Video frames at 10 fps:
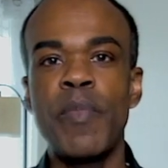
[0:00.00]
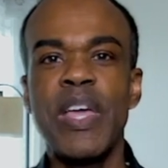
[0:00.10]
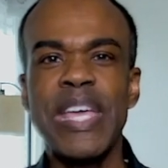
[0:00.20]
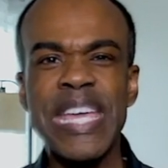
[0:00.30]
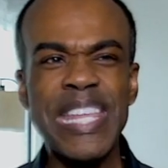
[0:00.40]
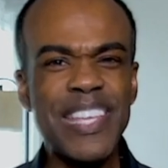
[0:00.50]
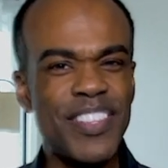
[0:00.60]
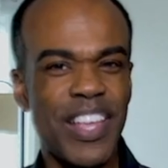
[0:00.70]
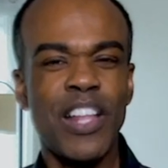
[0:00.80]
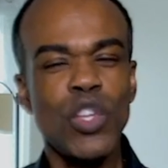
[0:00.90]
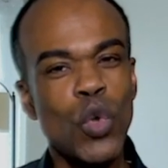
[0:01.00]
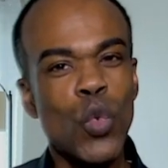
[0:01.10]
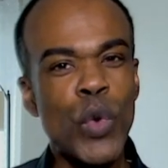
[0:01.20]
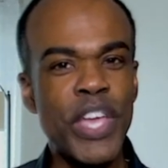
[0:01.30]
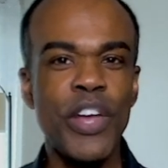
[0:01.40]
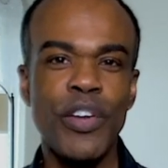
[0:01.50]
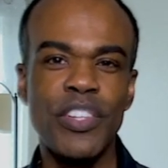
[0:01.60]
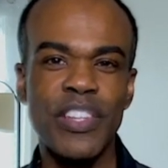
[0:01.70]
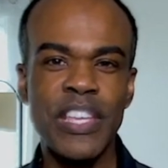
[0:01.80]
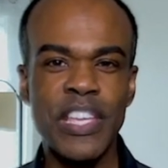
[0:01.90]
It is a little weird
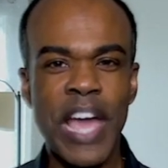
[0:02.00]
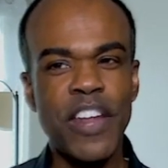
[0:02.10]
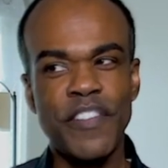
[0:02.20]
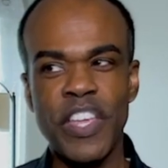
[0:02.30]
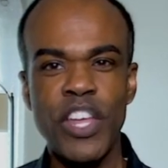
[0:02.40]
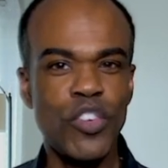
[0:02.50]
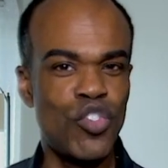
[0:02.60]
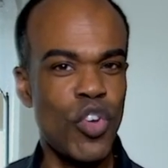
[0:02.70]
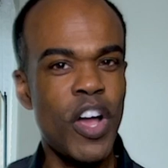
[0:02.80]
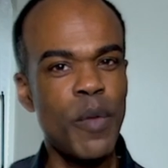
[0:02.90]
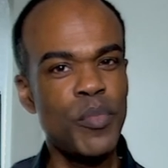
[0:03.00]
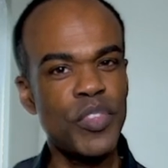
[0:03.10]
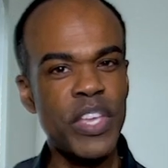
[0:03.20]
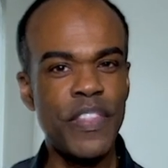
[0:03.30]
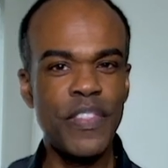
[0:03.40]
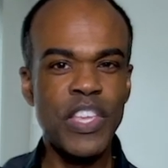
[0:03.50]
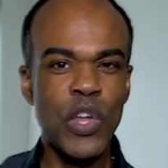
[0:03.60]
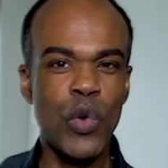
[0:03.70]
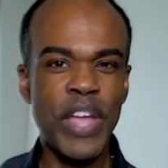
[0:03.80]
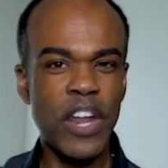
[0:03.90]
kind of to hear drums in, you
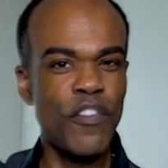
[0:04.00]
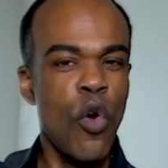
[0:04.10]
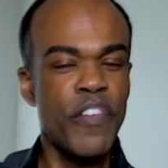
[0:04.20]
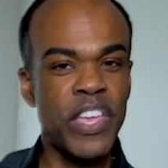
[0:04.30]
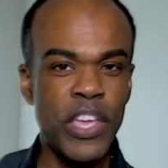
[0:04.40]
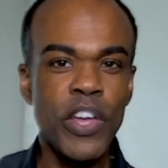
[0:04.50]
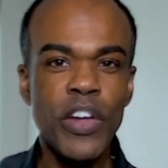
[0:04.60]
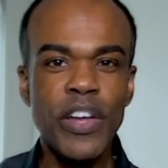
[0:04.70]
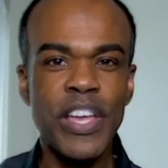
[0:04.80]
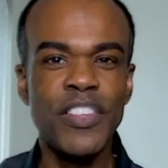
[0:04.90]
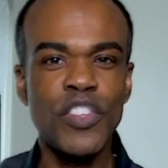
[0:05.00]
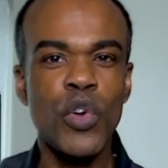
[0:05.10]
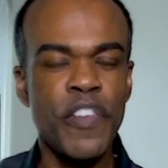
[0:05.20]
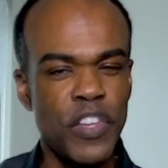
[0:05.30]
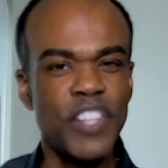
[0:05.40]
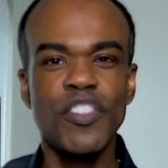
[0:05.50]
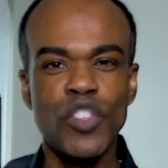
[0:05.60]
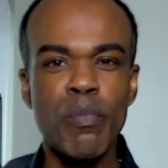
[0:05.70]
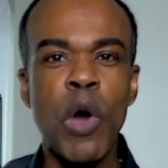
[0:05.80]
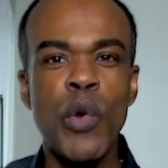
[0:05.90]
know, kind of over here. And so if you listen
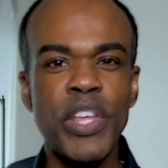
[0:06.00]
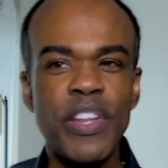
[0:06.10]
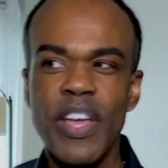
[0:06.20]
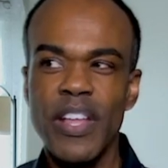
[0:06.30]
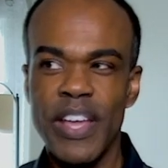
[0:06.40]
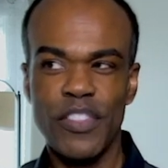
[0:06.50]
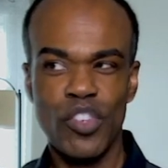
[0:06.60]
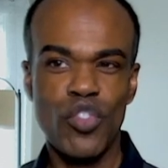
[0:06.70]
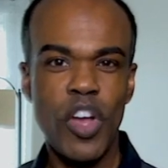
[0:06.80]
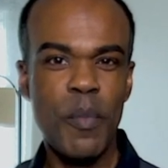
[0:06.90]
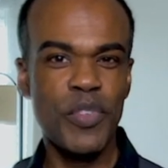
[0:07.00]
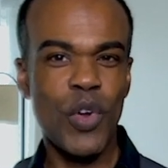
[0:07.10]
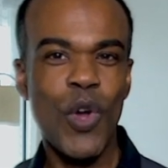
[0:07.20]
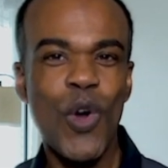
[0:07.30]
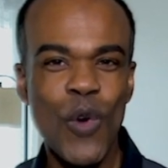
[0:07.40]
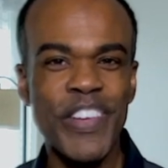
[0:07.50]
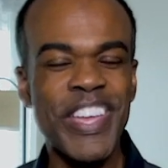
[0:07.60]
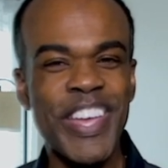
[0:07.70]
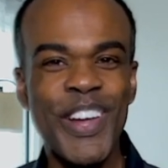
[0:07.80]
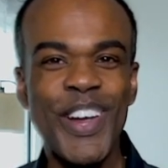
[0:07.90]
to Moaning, like the drums are over
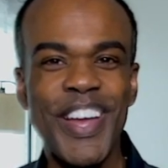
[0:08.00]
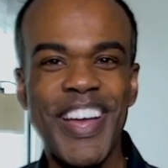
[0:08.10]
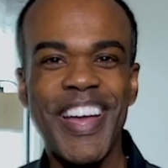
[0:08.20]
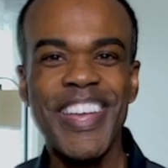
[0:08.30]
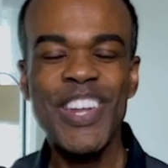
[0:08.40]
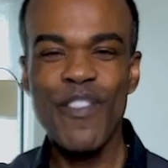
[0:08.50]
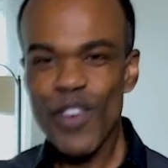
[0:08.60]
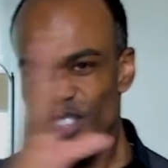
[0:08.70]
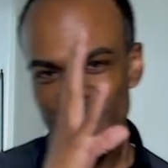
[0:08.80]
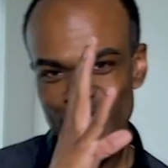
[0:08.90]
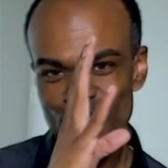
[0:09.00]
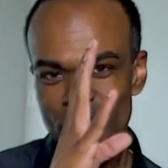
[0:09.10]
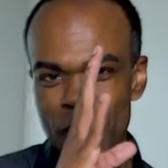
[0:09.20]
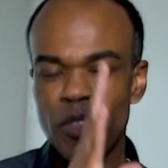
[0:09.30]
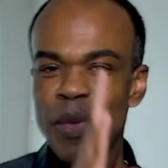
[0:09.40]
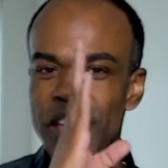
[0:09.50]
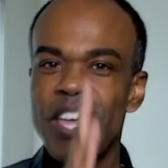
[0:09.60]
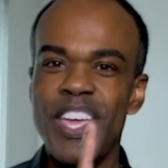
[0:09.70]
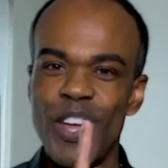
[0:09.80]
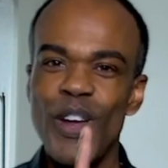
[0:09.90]
here, you know, versus the drums being
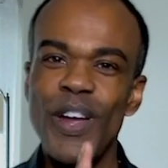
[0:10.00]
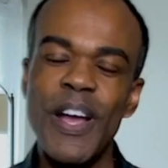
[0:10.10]
here.